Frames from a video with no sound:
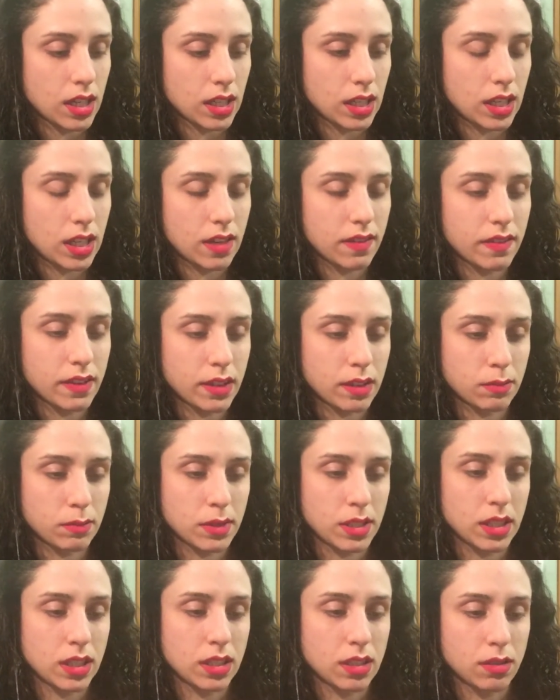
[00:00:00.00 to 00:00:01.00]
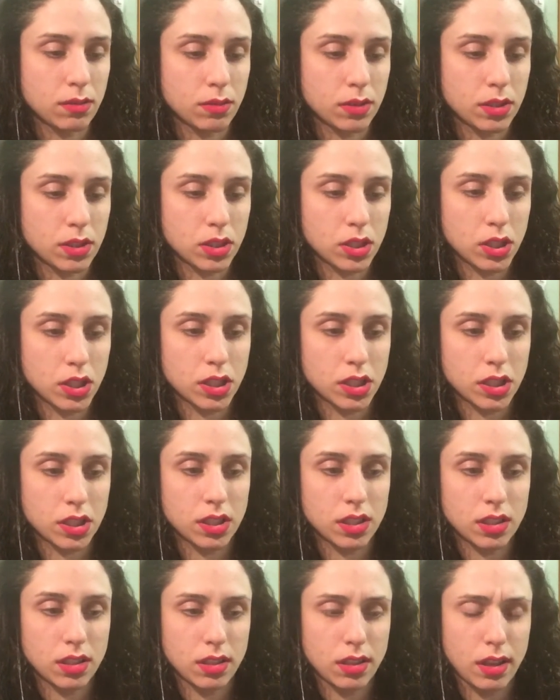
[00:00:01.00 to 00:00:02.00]
giving me the
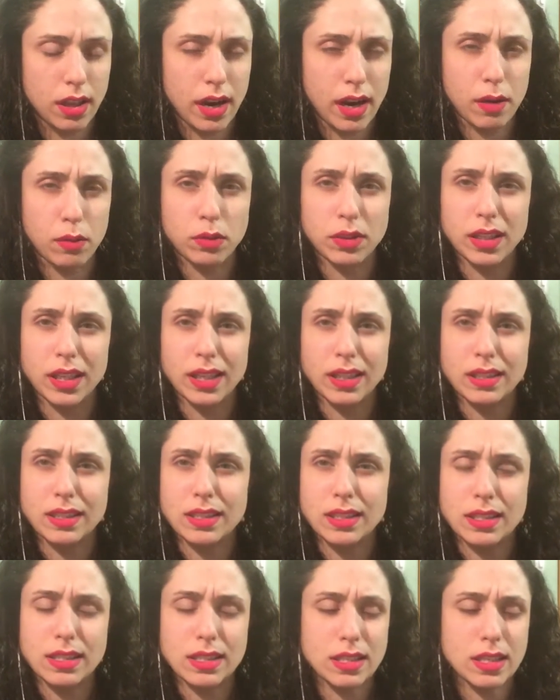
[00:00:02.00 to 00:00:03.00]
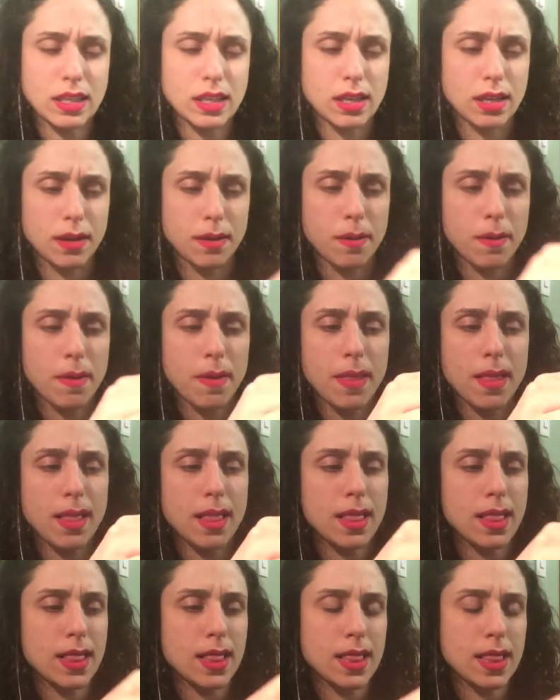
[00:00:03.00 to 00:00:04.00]
return that I would like to see?
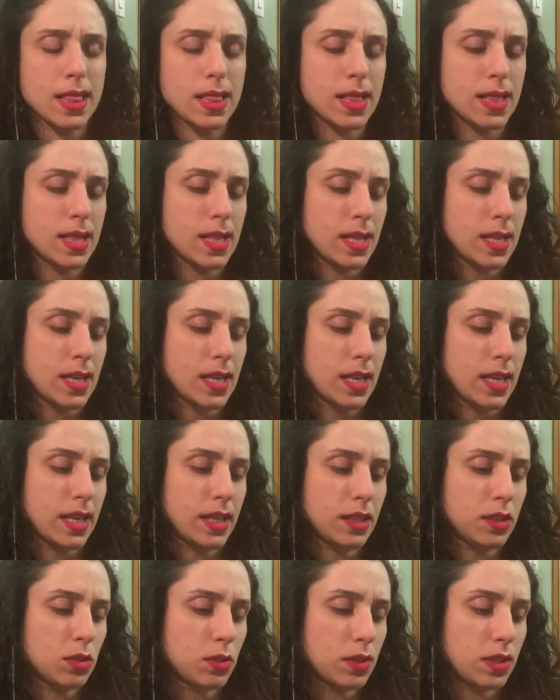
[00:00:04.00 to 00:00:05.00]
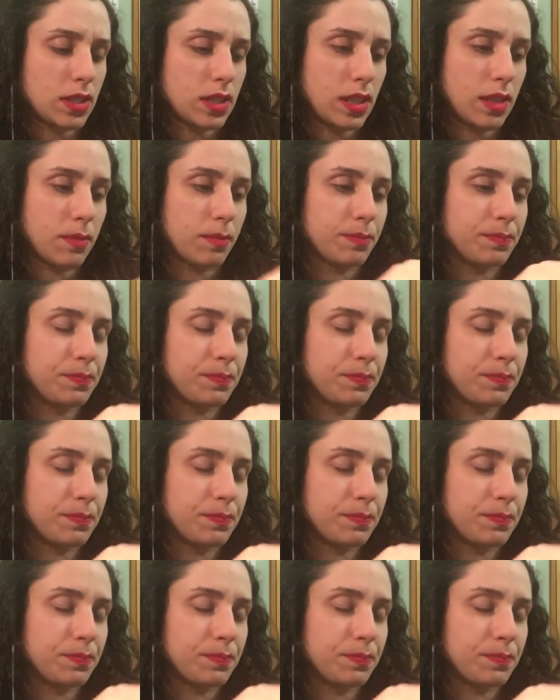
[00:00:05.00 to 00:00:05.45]
Interesting.